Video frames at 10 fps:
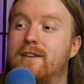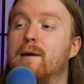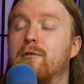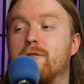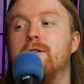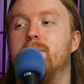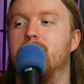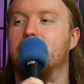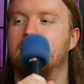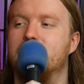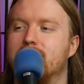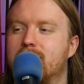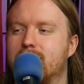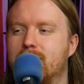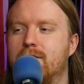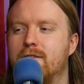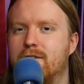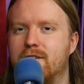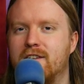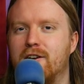DM her creepy pastas.
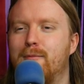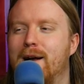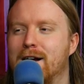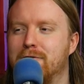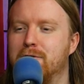Send her back